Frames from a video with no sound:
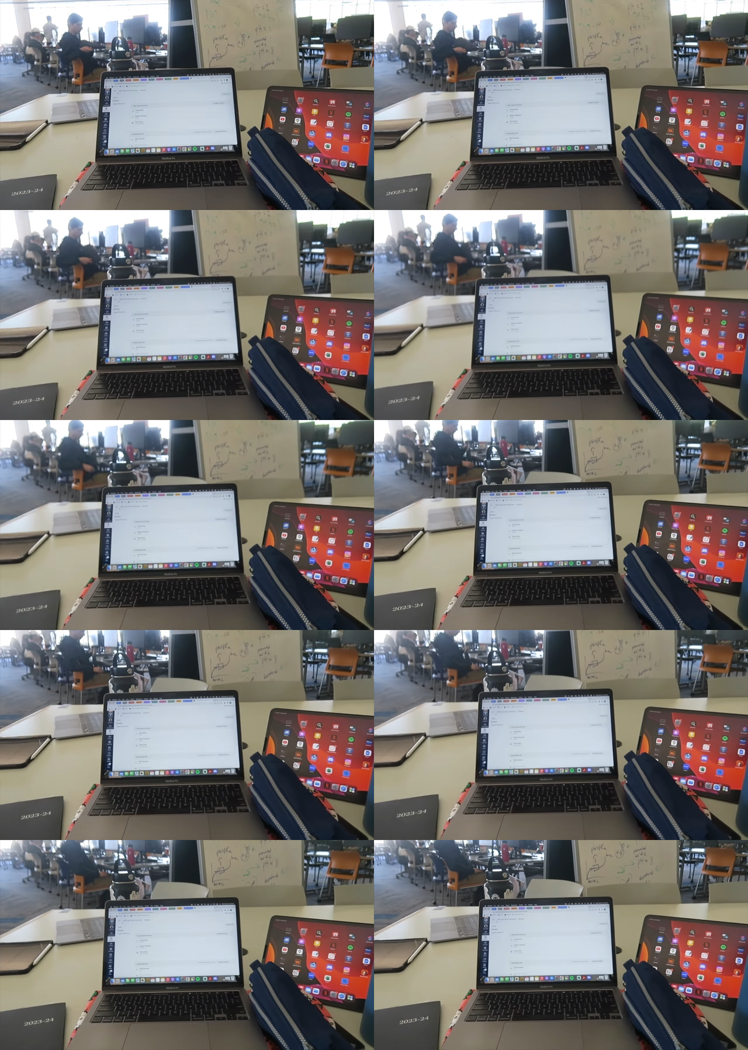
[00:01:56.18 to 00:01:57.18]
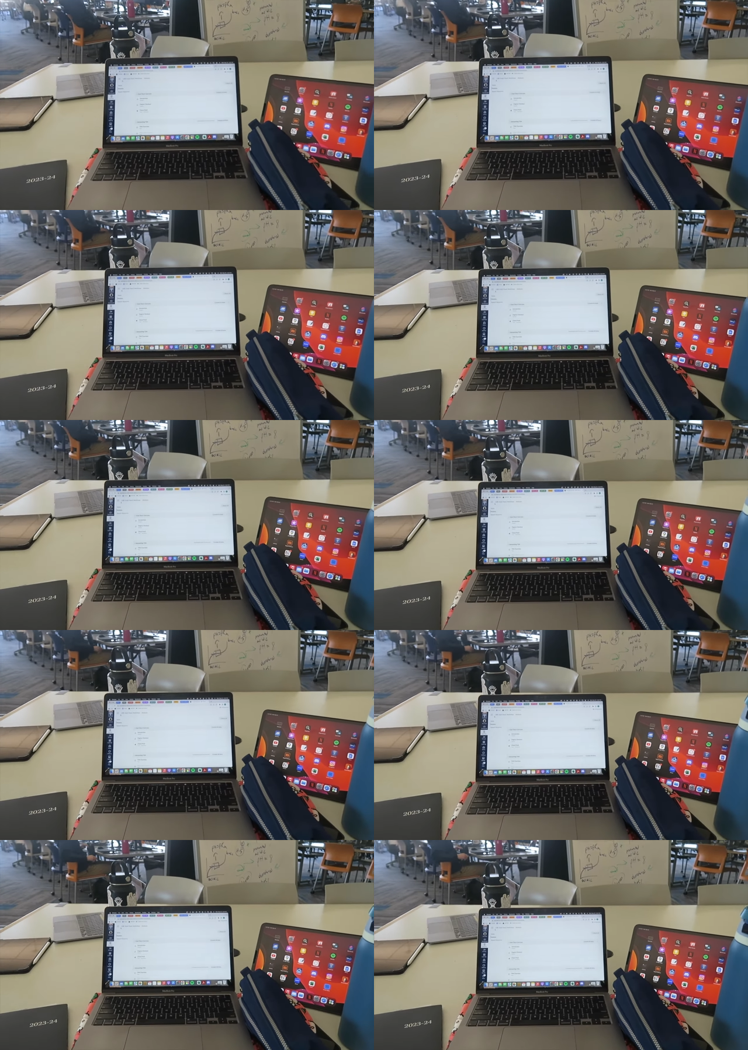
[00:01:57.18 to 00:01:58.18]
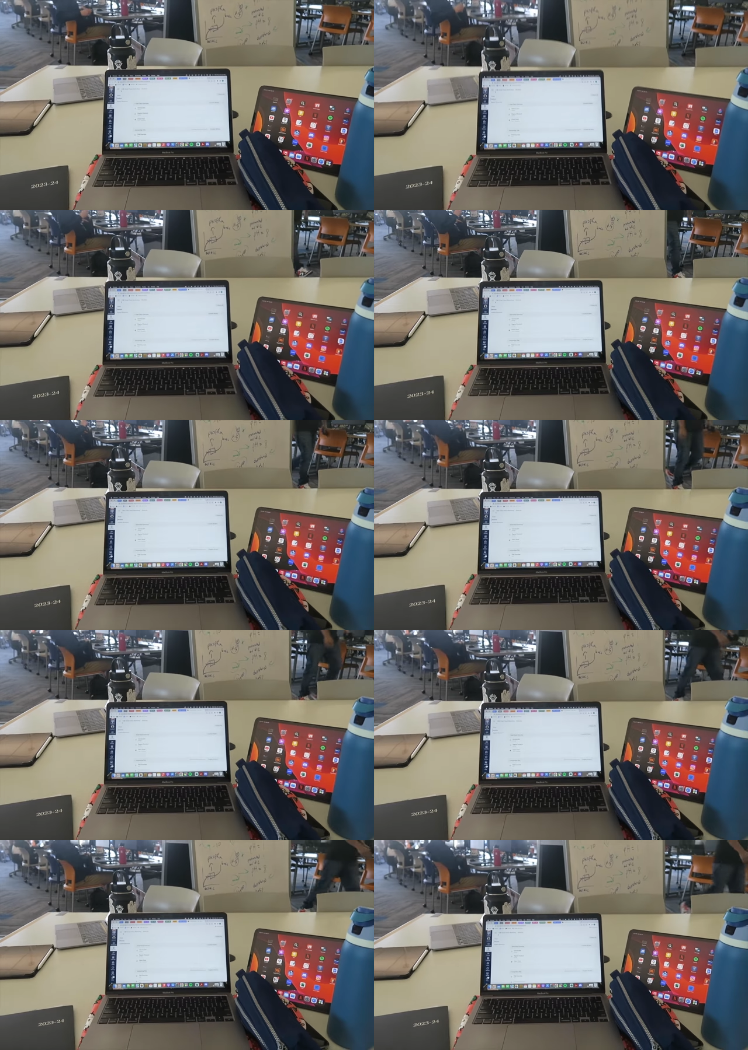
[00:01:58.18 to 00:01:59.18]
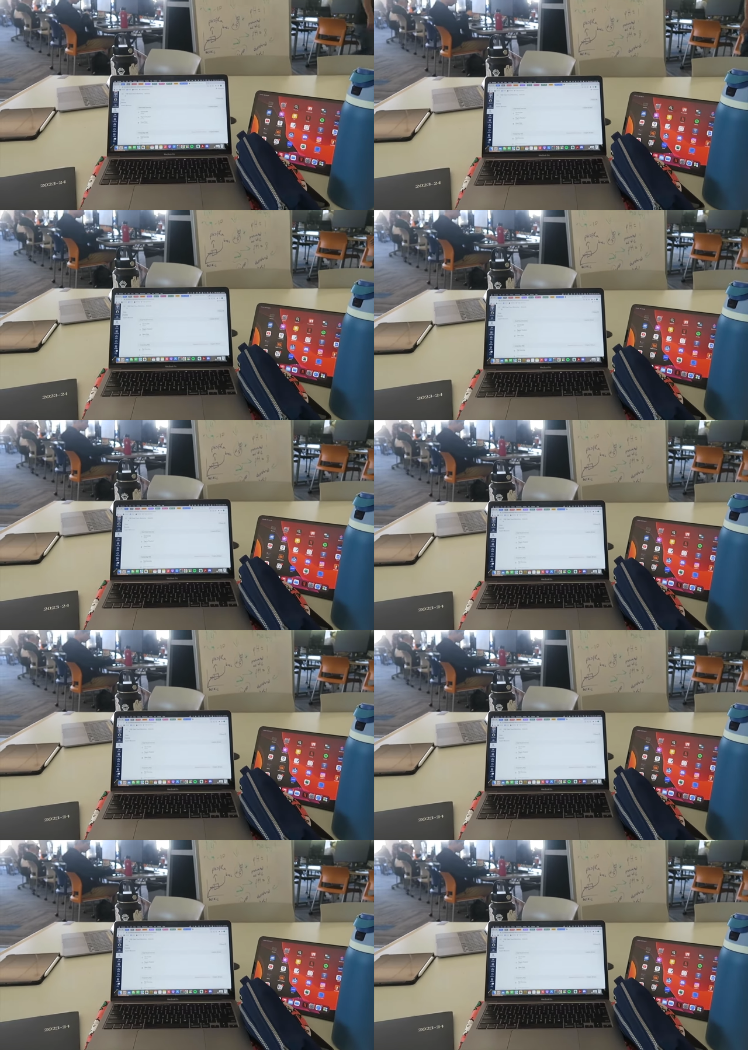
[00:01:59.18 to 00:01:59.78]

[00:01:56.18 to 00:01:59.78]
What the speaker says: [unreadable: no face in view]